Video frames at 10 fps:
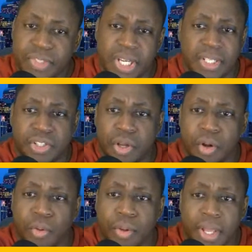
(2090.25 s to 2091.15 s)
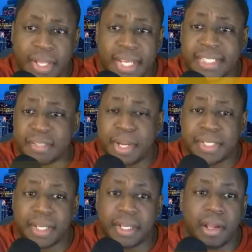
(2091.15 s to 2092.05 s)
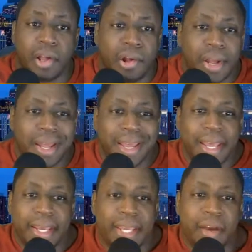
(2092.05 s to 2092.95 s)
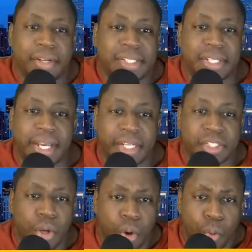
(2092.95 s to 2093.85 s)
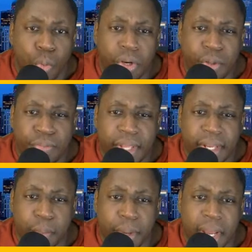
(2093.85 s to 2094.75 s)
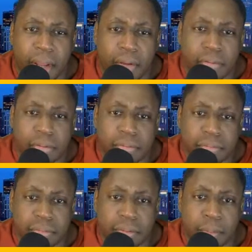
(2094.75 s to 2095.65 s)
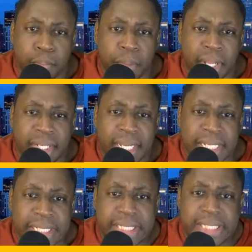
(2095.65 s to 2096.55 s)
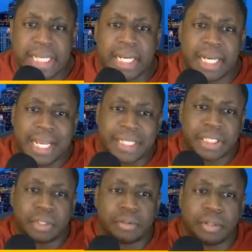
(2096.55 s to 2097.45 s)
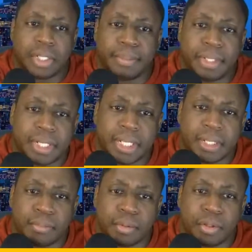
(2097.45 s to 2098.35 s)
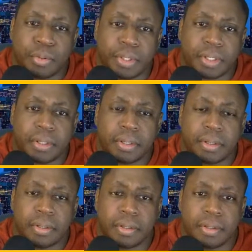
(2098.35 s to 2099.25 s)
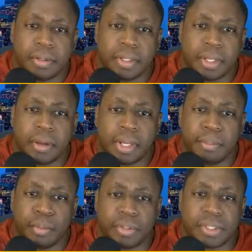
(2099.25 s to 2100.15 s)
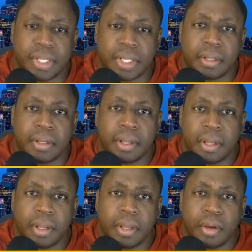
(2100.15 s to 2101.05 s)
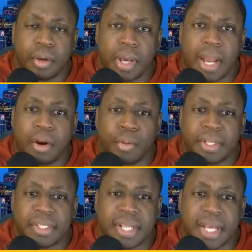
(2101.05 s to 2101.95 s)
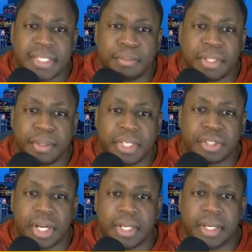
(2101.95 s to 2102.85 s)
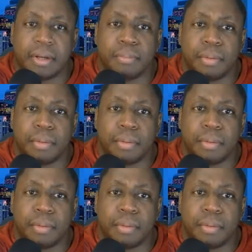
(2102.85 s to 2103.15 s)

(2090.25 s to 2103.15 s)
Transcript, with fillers: So that's just my take. Gary TH, what do you think about Mondelez International? Let me look at them real quick. I'll give me one second. I don't know what their stock symbol is, but let's try to look it up.